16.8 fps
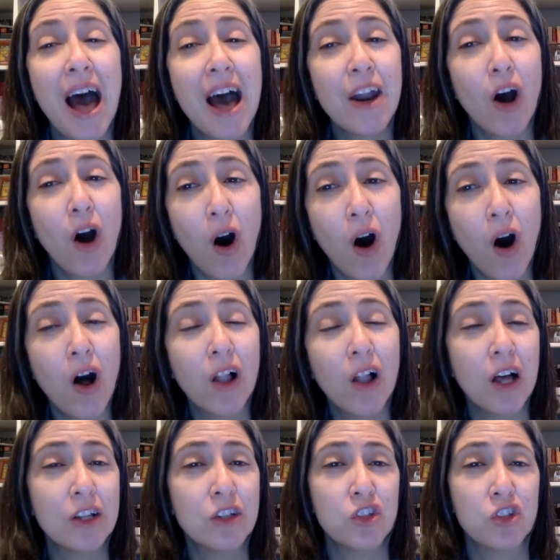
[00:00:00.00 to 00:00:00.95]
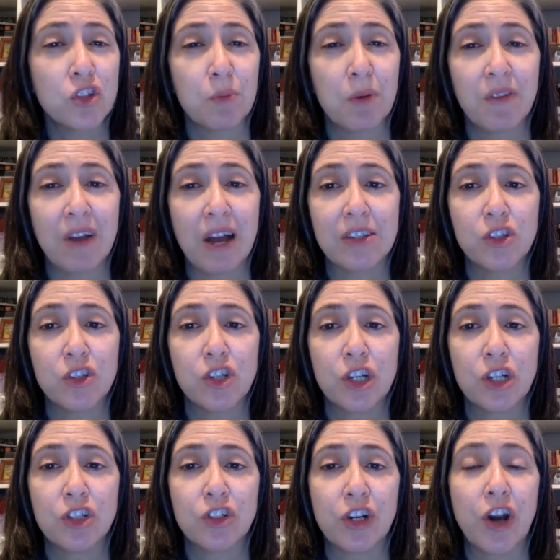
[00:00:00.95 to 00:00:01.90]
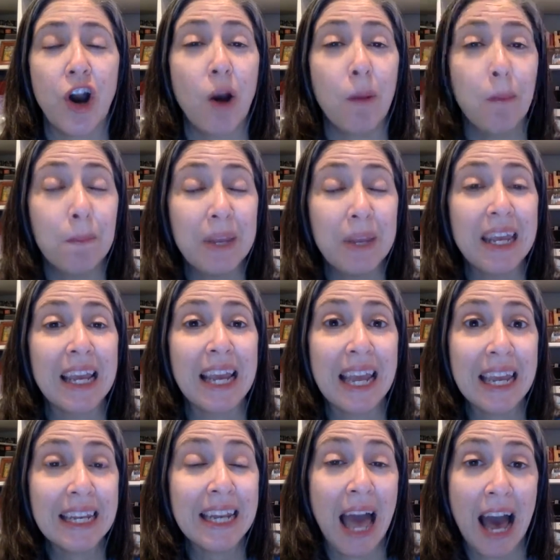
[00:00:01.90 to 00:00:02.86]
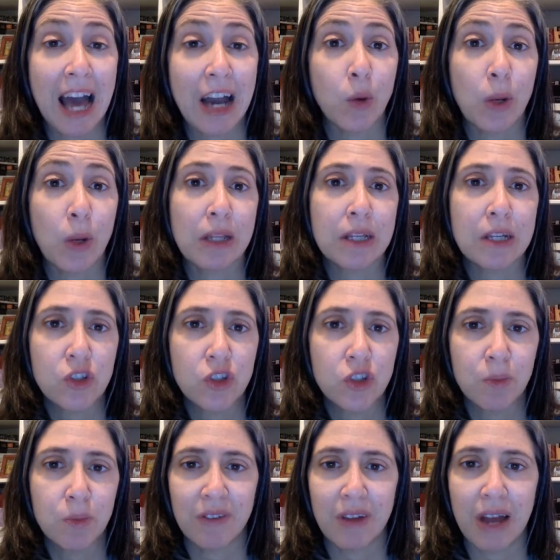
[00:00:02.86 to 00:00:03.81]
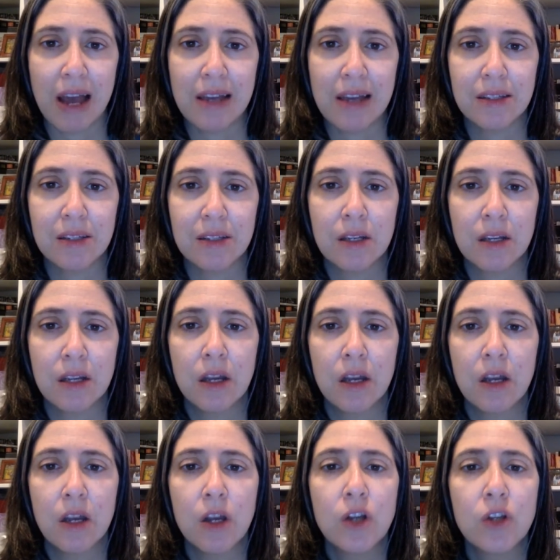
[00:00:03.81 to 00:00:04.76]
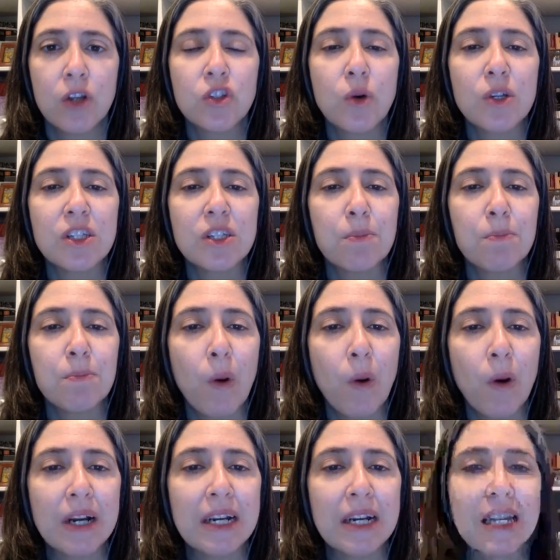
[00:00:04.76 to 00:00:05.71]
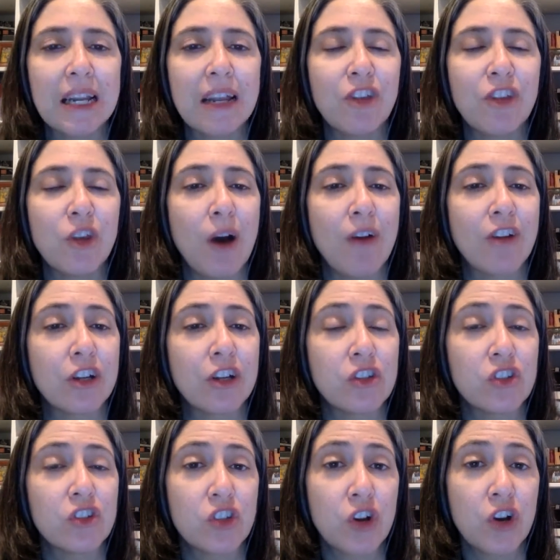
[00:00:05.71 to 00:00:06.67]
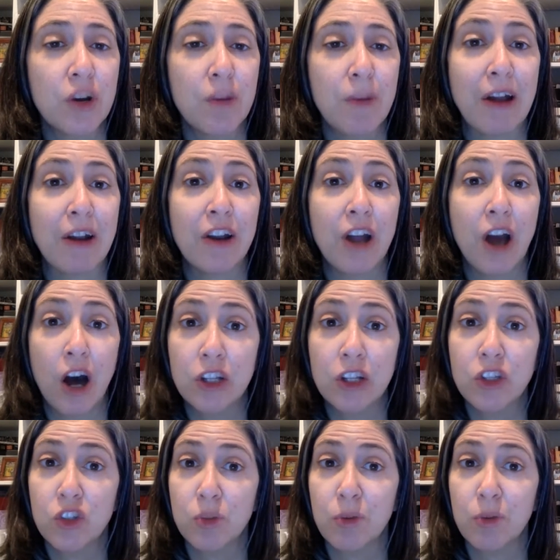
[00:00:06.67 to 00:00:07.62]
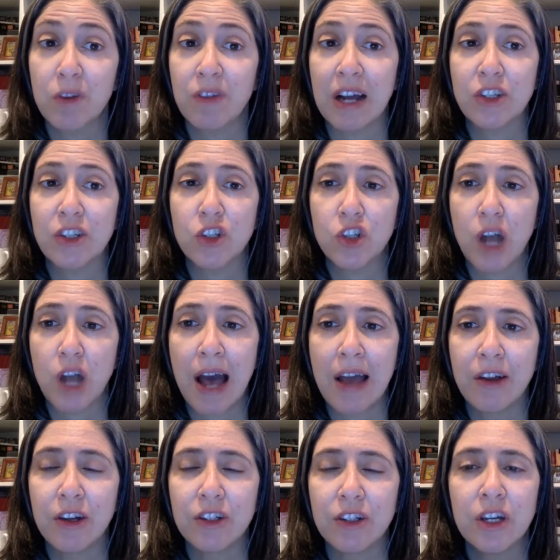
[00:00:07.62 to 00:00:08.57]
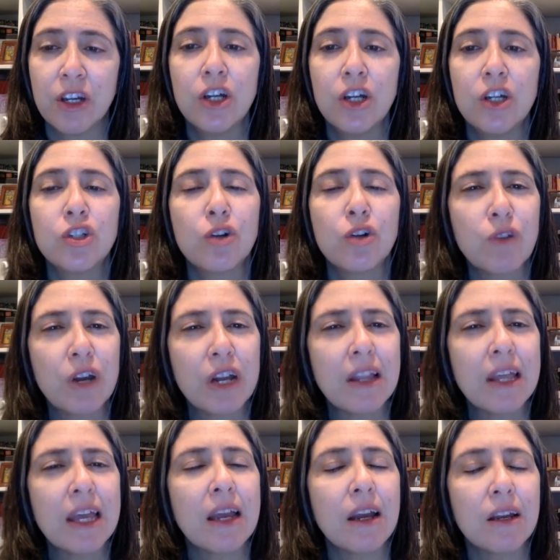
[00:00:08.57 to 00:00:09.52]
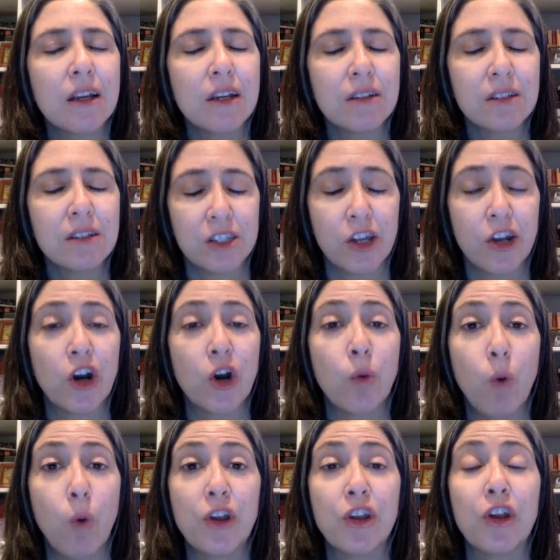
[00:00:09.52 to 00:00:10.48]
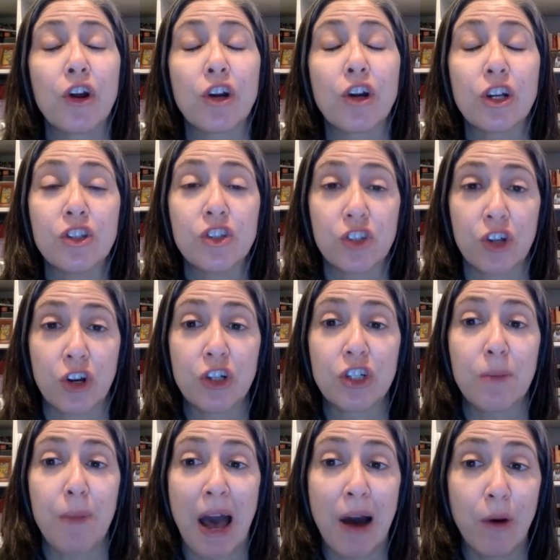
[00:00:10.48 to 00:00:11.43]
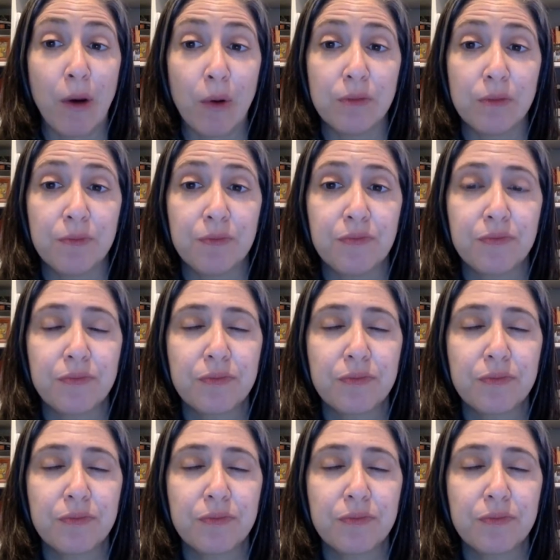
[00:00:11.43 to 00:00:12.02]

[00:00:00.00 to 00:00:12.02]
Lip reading: Not all unsupervised children are being inadequately supervised. So it's important, if you have a concern about an unsupervised child, to really consider what you're concerned about.